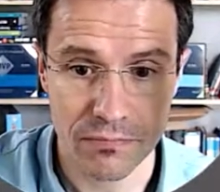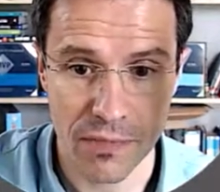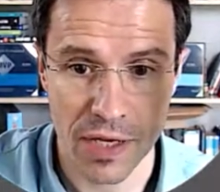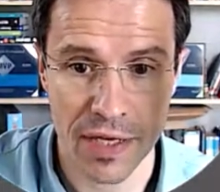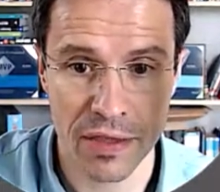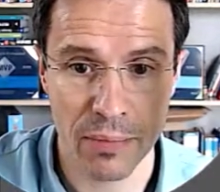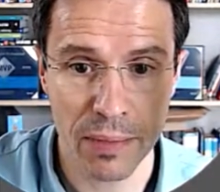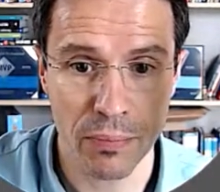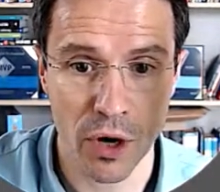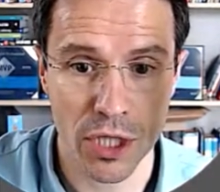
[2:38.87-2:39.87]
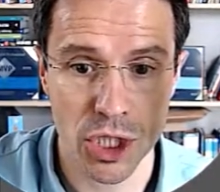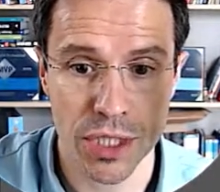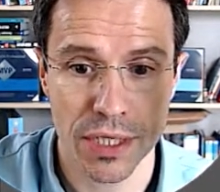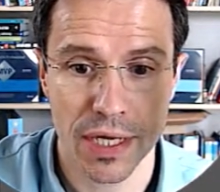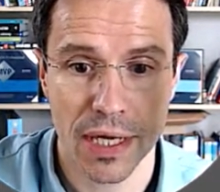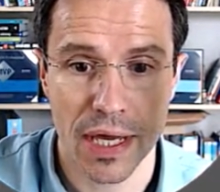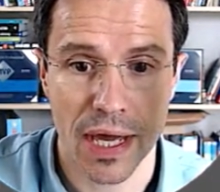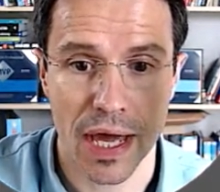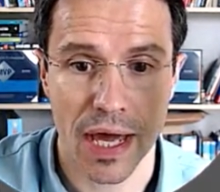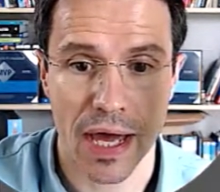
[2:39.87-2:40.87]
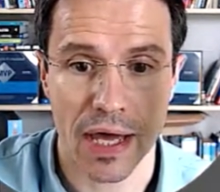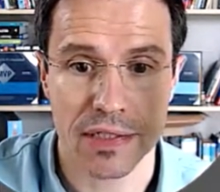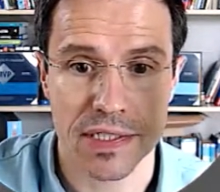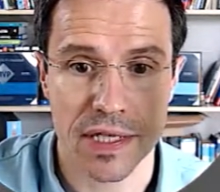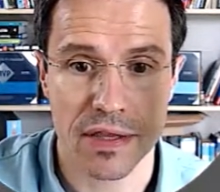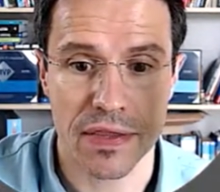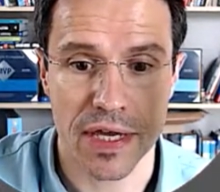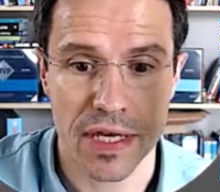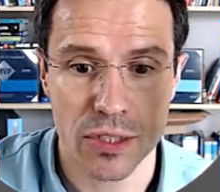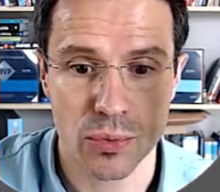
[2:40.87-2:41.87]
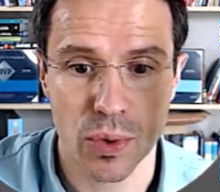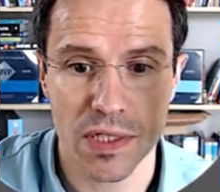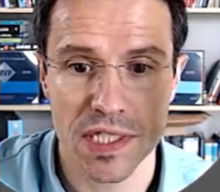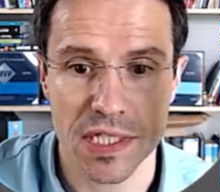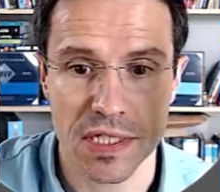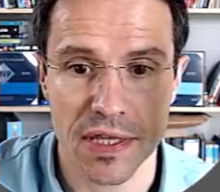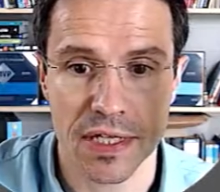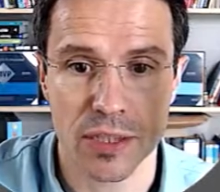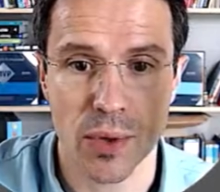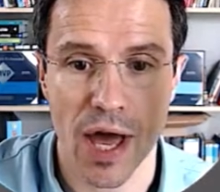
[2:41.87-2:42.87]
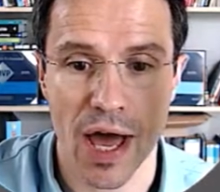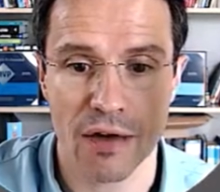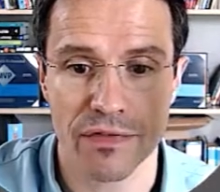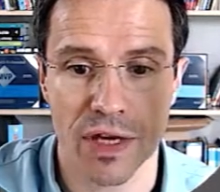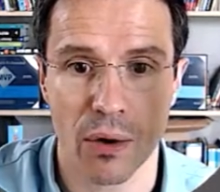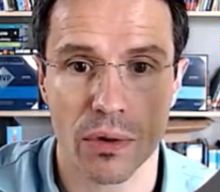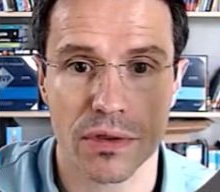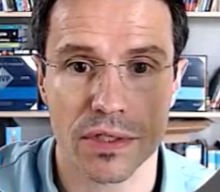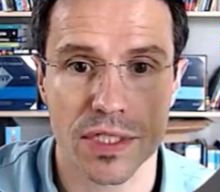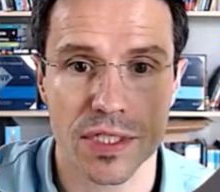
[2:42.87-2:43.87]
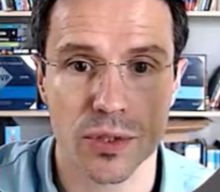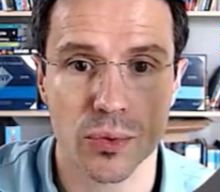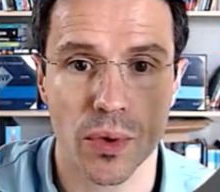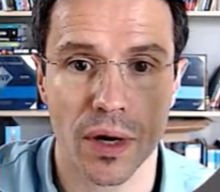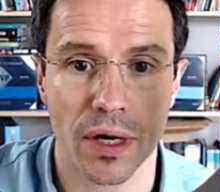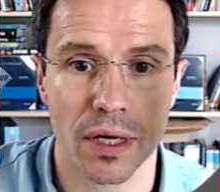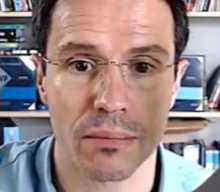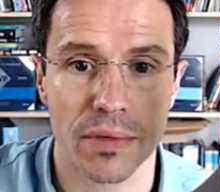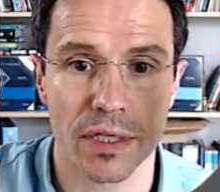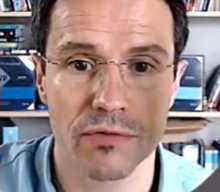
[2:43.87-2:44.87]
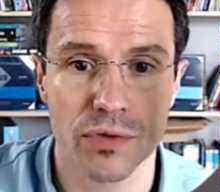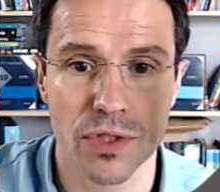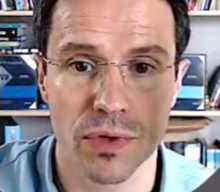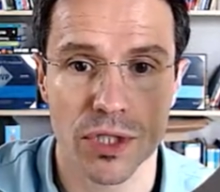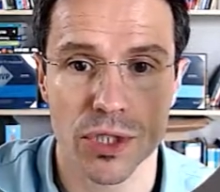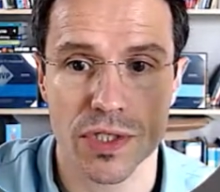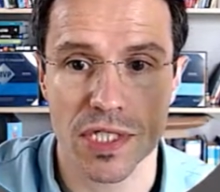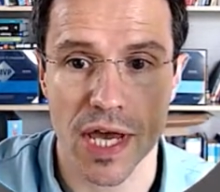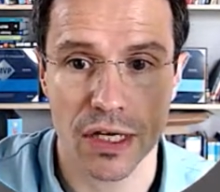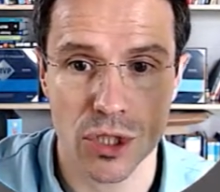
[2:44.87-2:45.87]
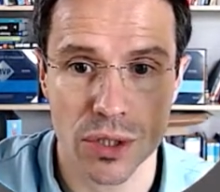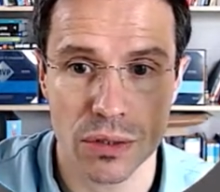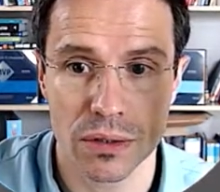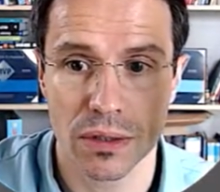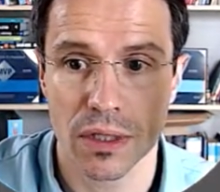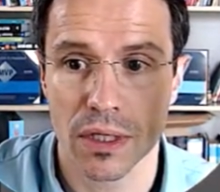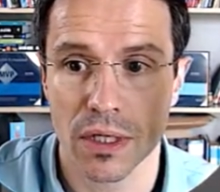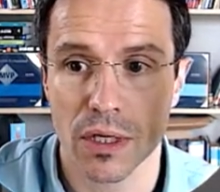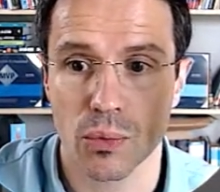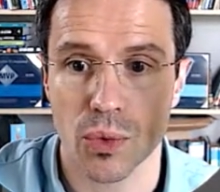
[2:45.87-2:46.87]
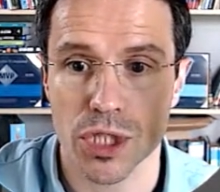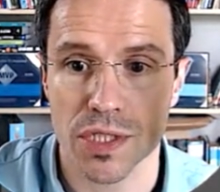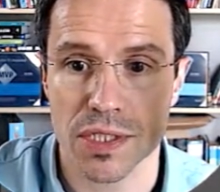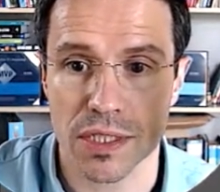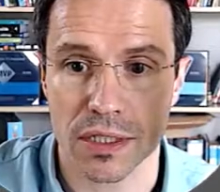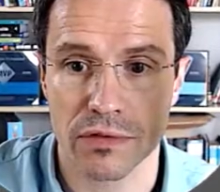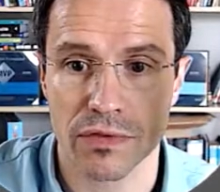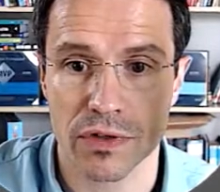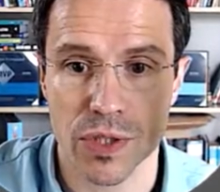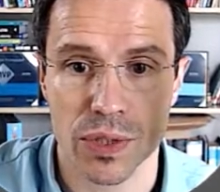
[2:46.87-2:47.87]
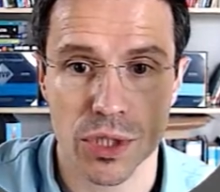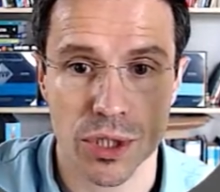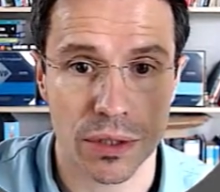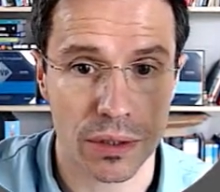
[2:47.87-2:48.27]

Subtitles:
in the main branch. And there you will see that you have now this new infrastructure section, which is the infrastructure